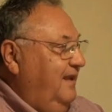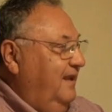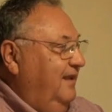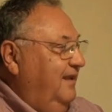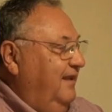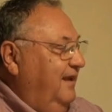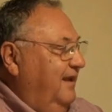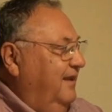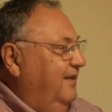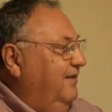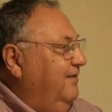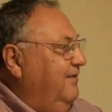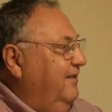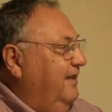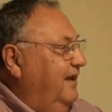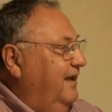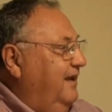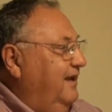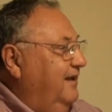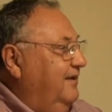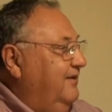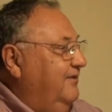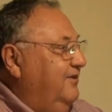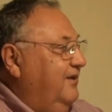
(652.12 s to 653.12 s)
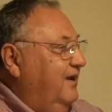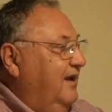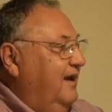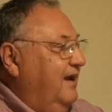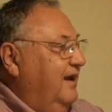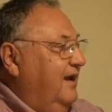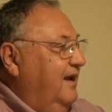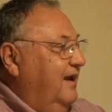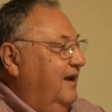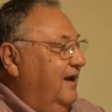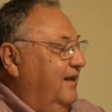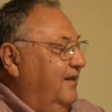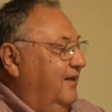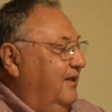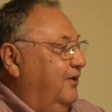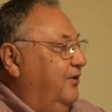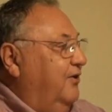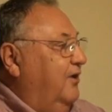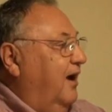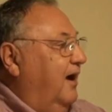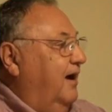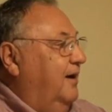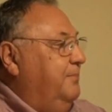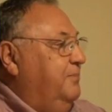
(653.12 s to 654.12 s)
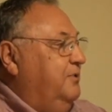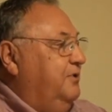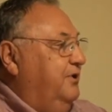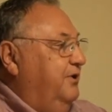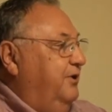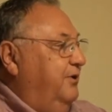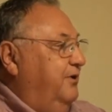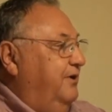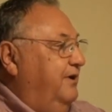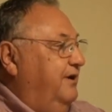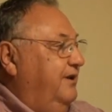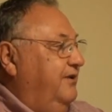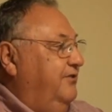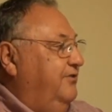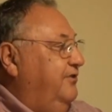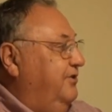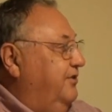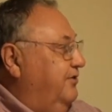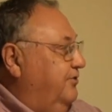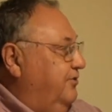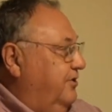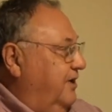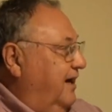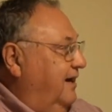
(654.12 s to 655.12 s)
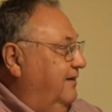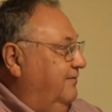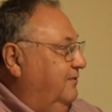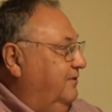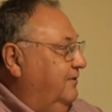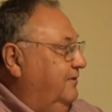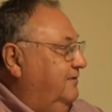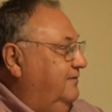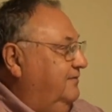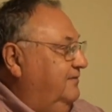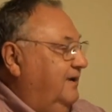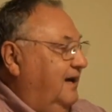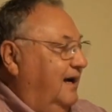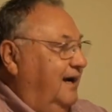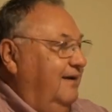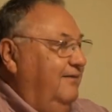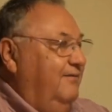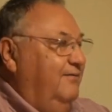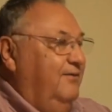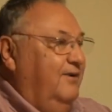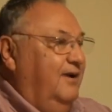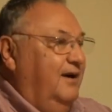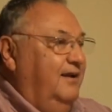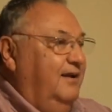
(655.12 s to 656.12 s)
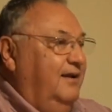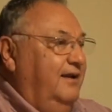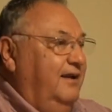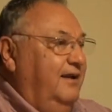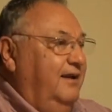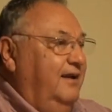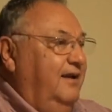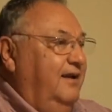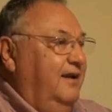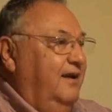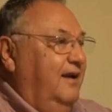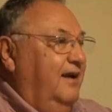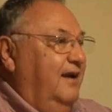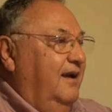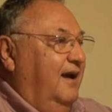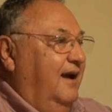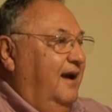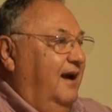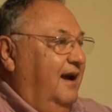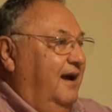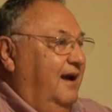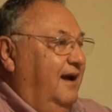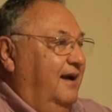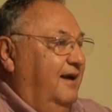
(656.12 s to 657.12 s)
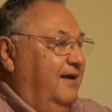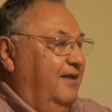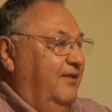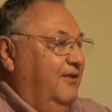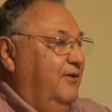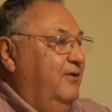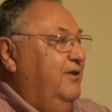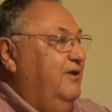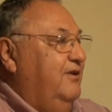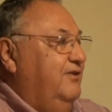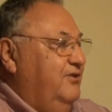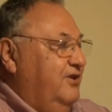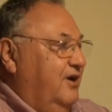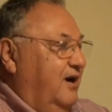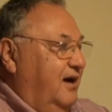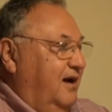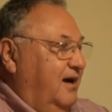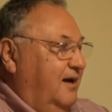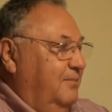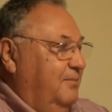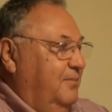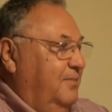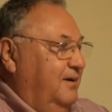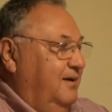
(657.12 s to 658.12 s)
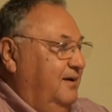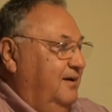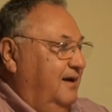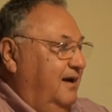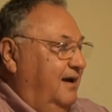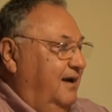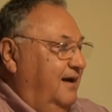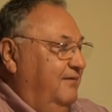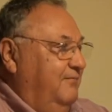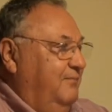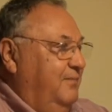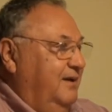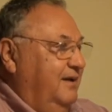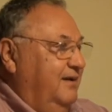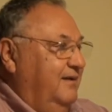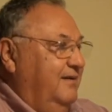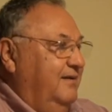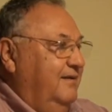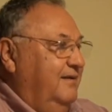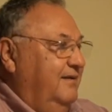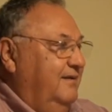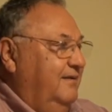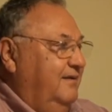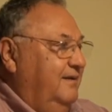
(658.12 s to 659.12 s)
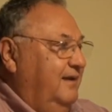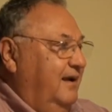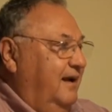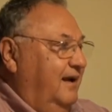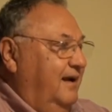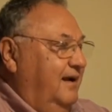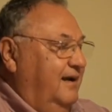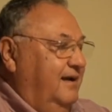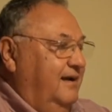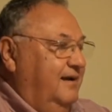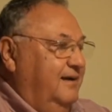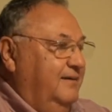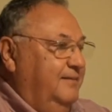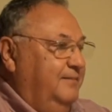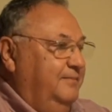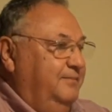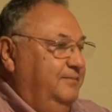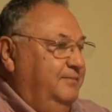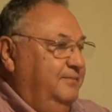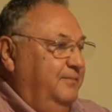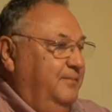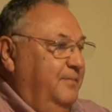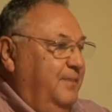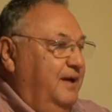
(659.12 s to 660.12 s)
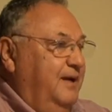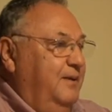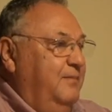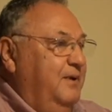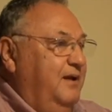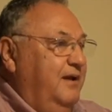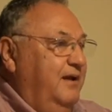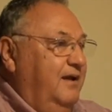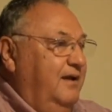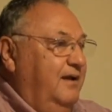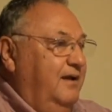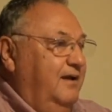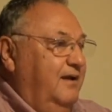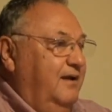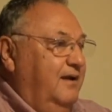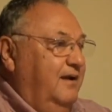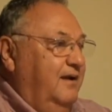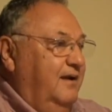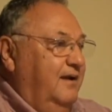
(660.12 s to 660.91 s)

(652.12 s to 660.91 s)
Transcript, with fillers: the other thing is the opportunities to travel. Mm-hmm. I've really, uh, through the job, I've been uh, many, many